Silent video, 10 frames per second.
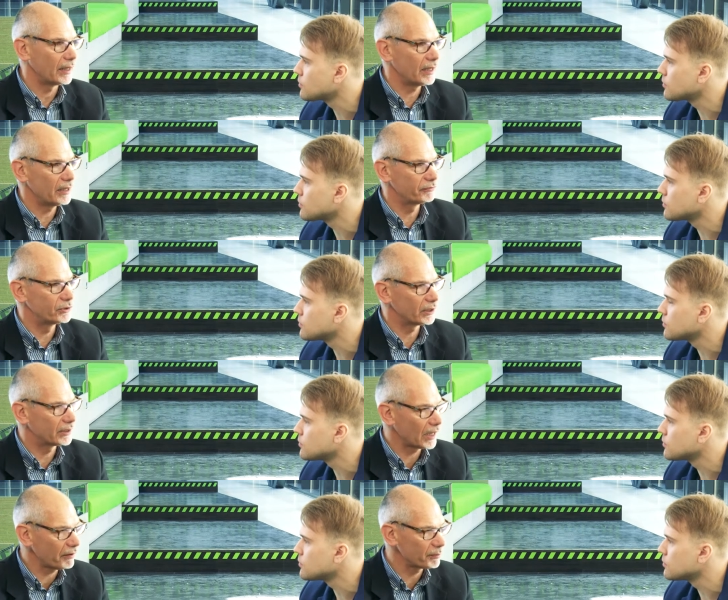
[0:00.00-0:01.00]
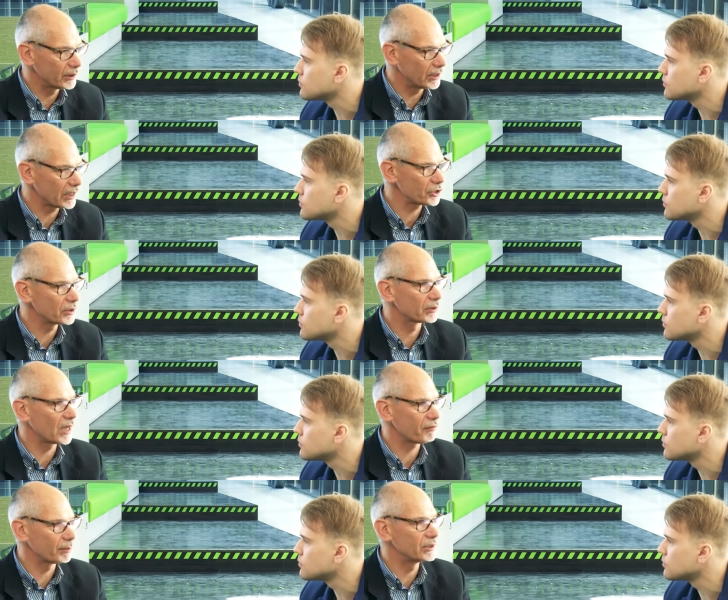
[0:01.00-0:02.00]
Speaker 1: If the government, the national
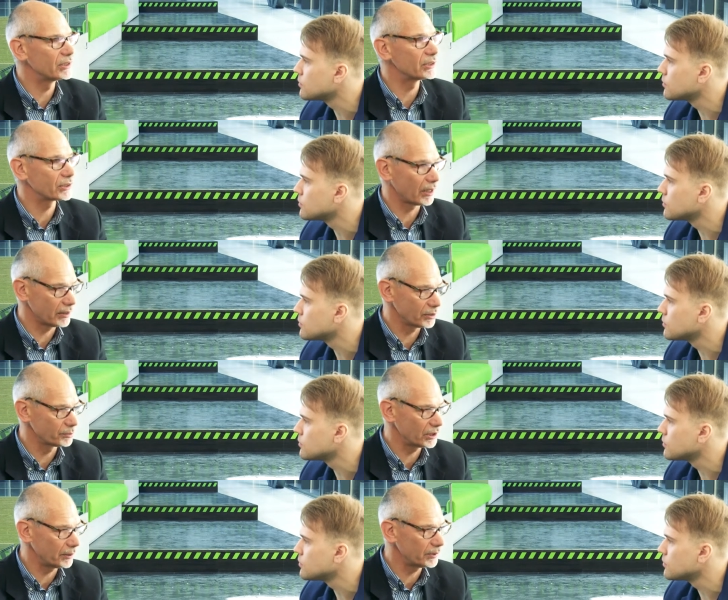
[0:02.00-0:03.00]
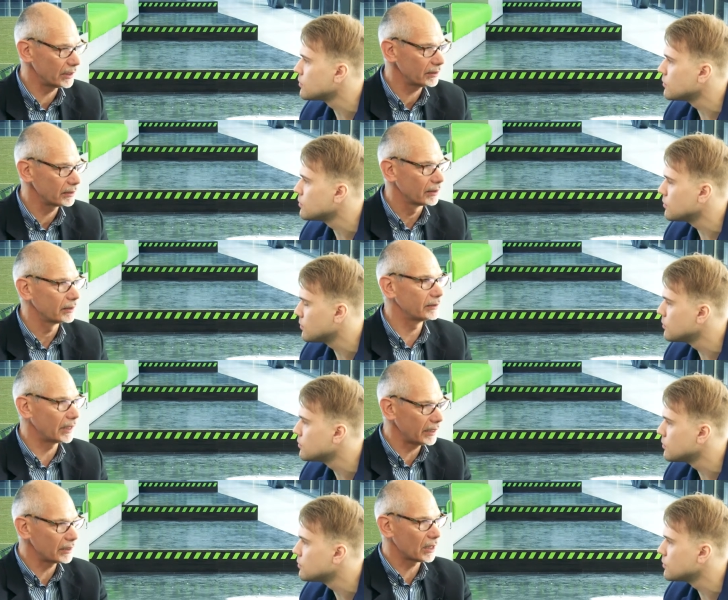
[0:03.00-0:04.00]
government decides on something,
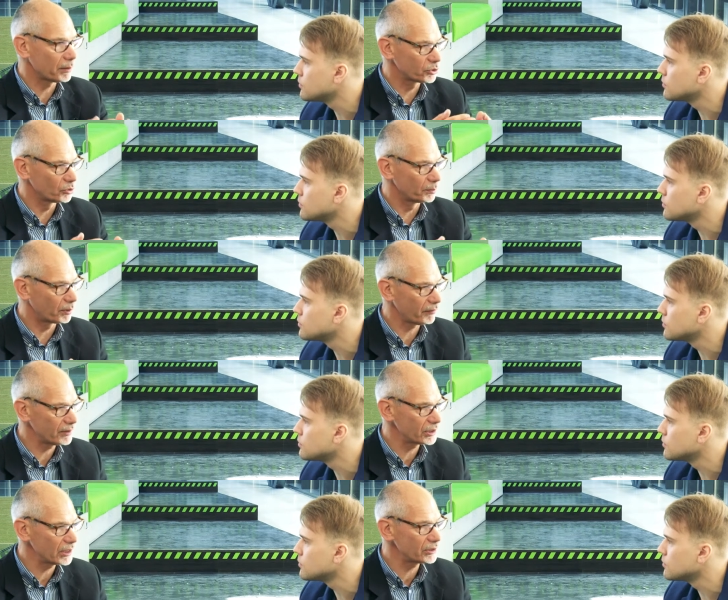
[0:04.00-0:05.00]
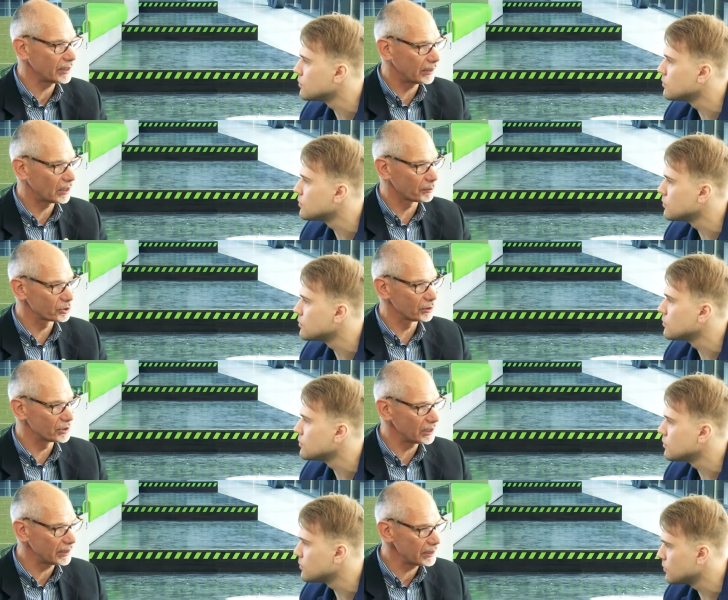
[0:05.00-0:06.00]
then it comes to the provinces, then it comes to the
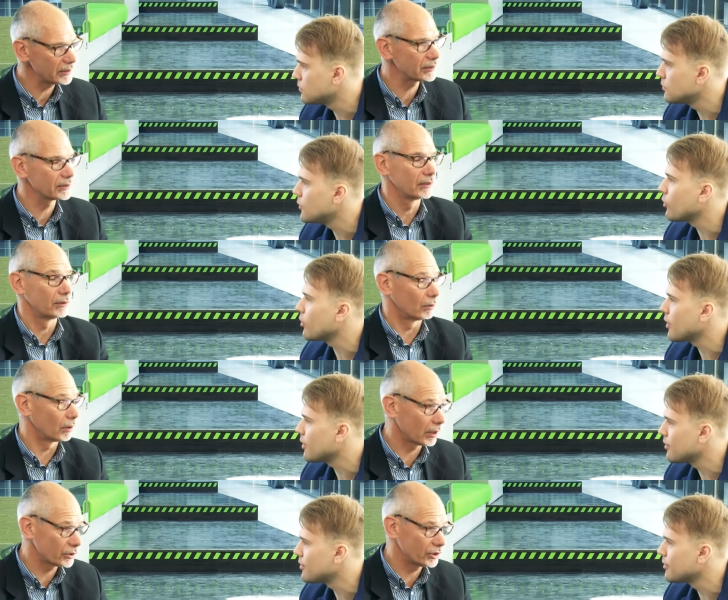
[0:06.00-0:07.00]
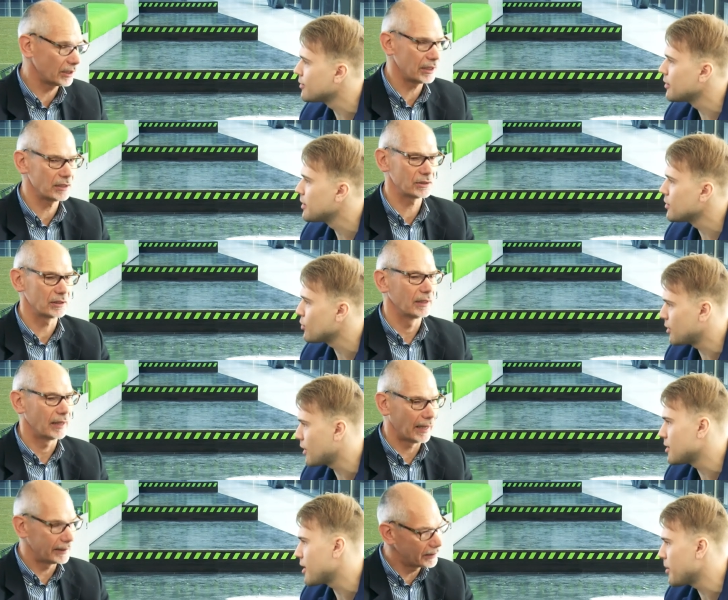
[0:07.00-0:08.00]
cities, okay. large cities. So it
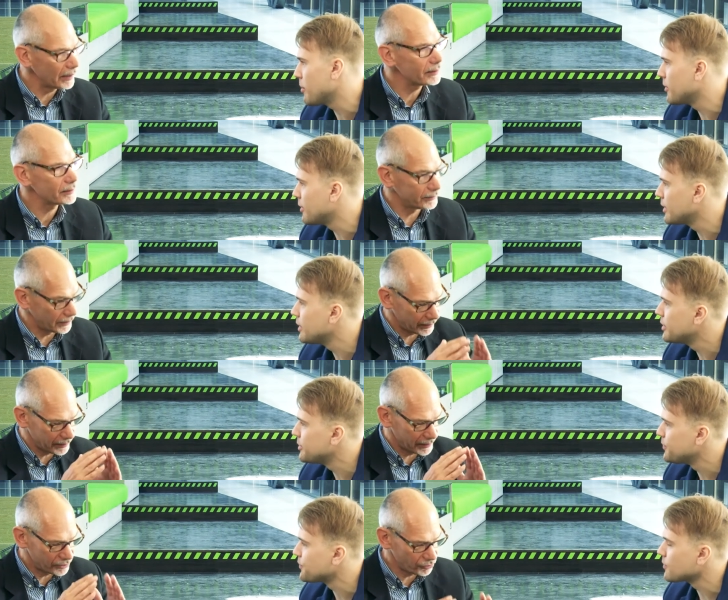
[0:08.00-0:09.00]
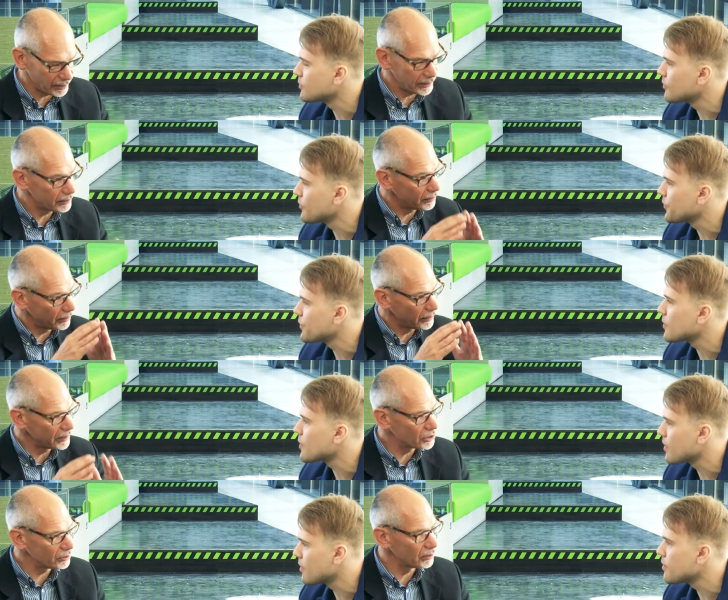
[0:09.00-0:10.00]
takes time. And then, yeah, it's really, uh,
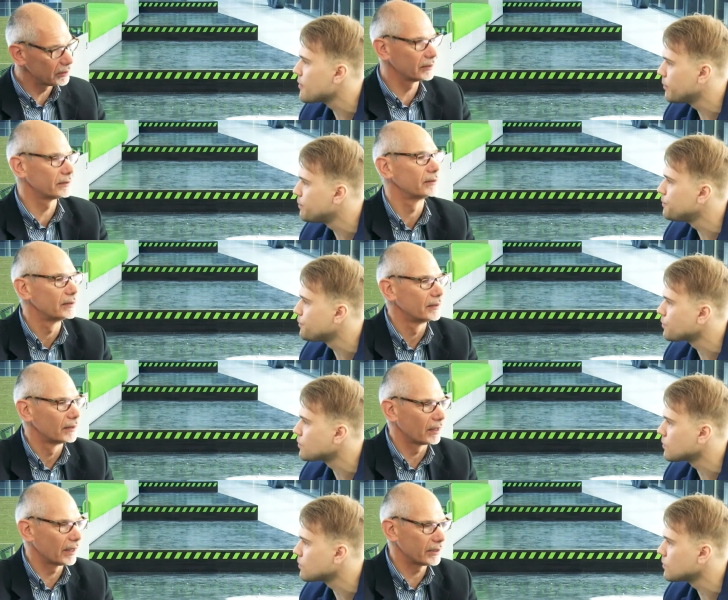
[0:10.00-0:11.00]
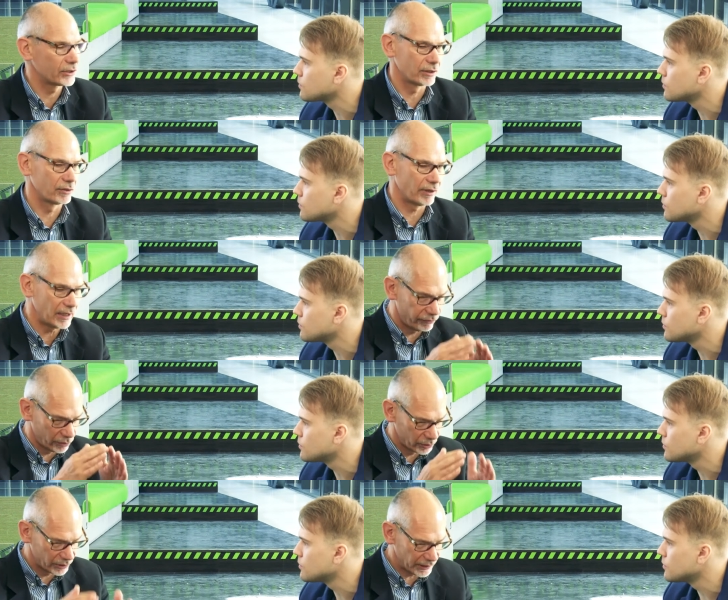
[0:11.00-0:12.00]
it's a... Uh, like uh,
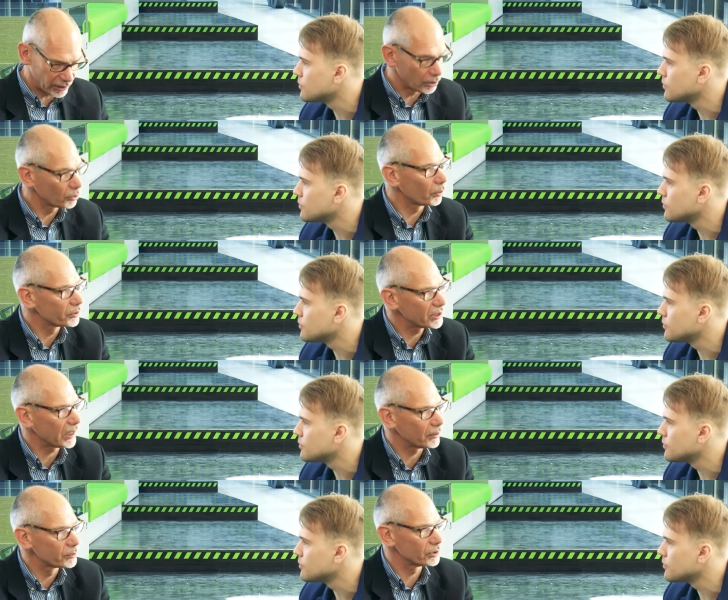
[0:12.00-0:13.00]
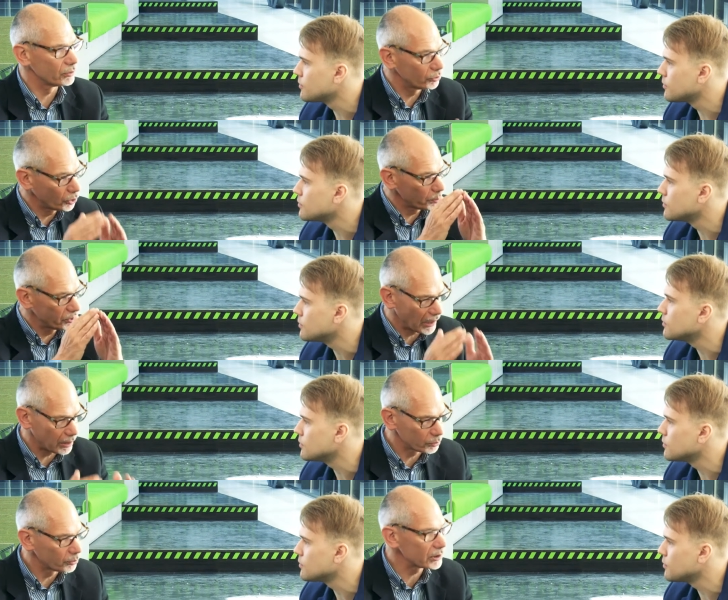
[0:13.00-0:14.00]
Rierfo always goes top
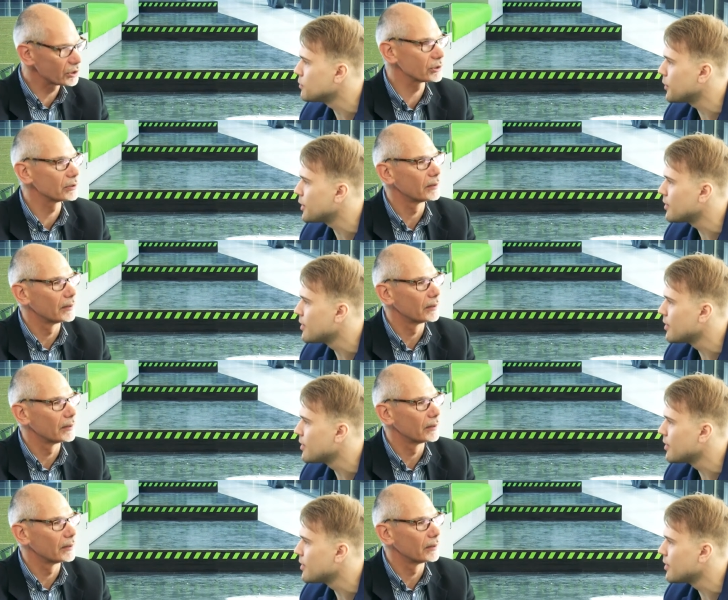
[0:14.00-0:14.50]
downwards.